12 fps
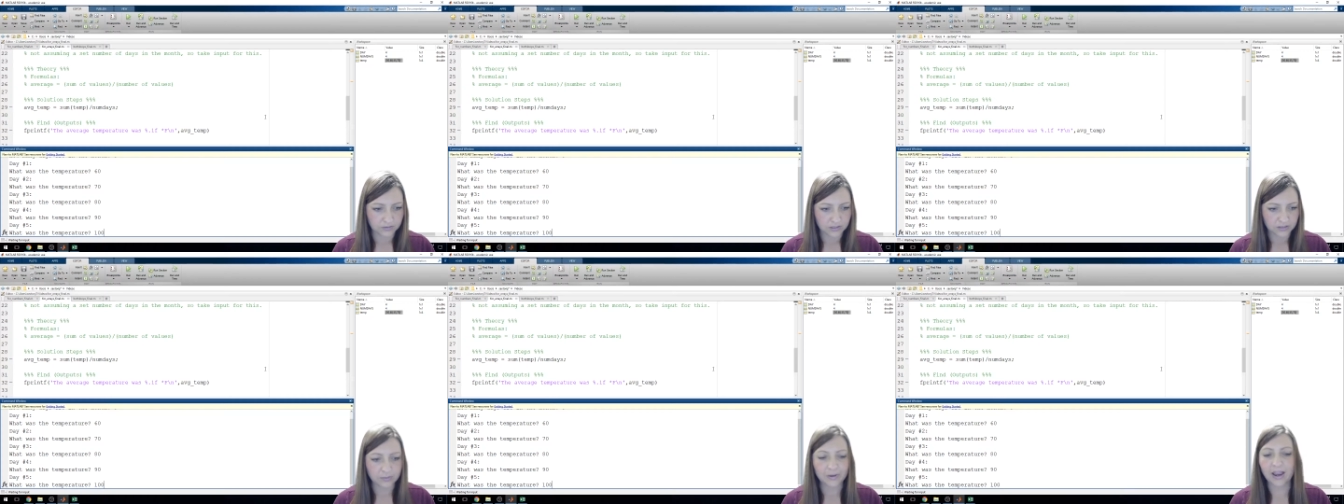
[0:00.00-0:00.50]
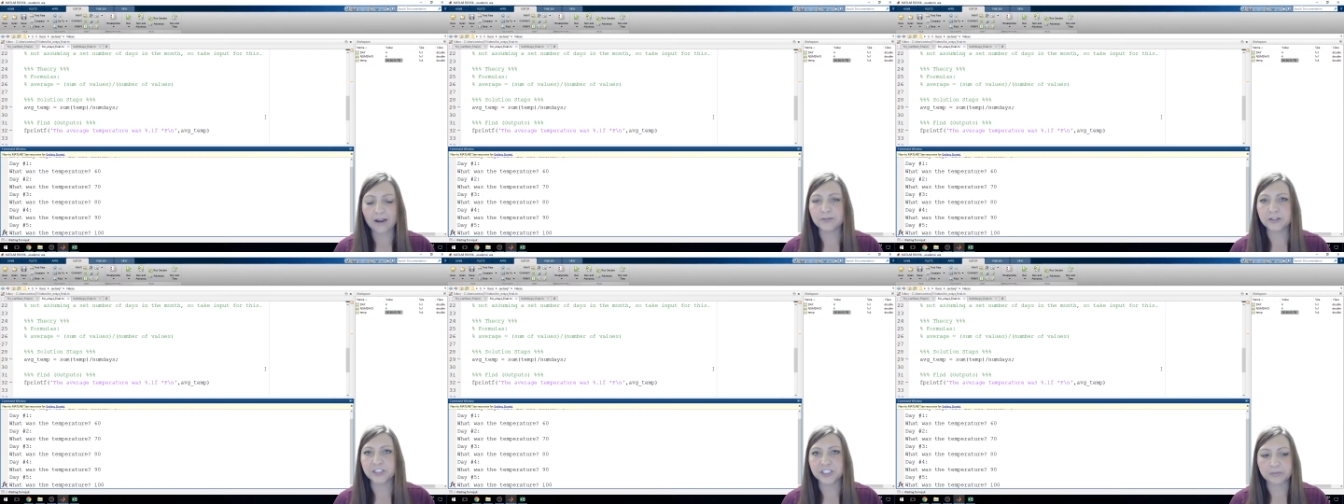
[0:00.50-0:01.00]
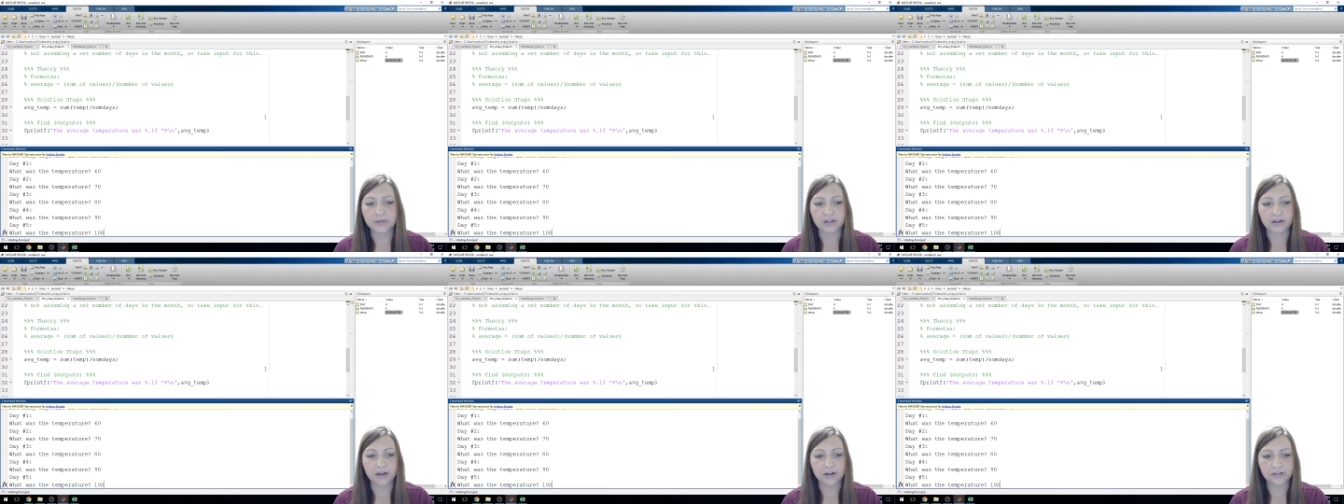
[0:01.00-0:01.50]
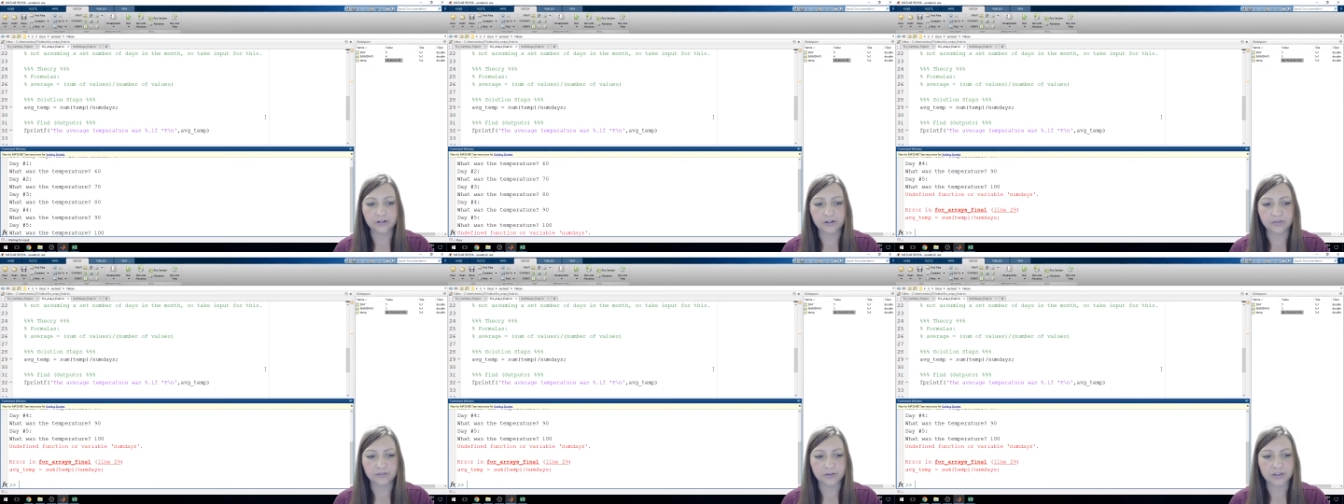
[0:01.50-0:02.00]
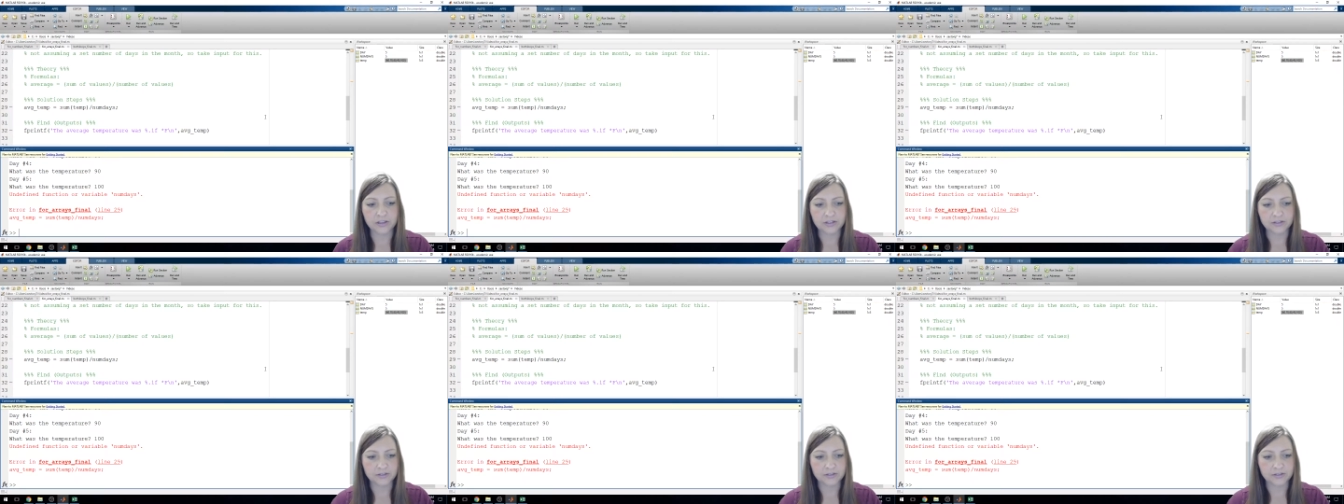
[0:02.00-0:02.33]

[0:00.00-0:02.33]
So my average should be 100 for this.